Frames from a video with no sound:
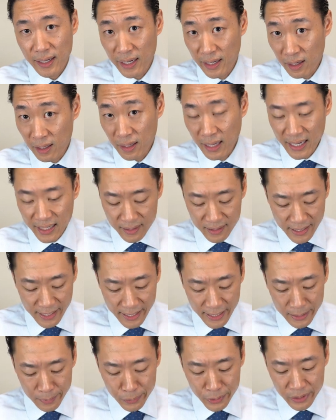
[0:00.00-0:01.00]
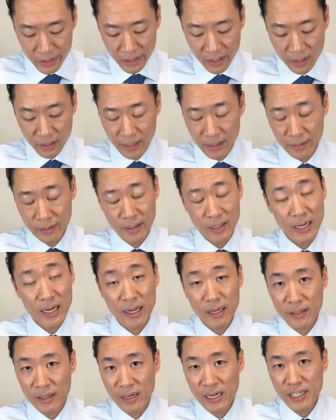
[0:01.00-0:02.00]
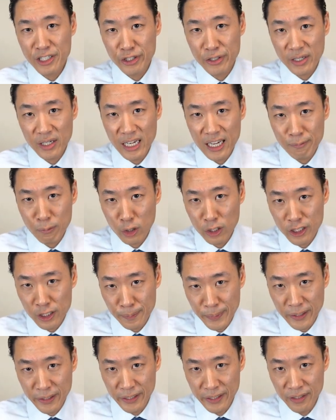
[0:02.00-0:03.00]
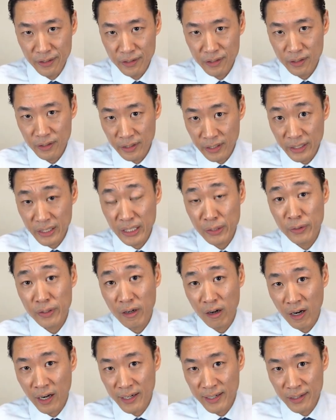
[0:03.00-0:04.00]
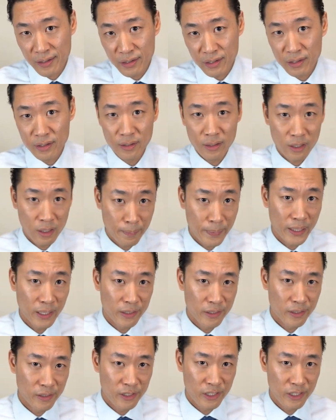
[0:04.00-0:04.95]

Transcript: and a lot of times they're actually going to have more experience dealing with audits compared to a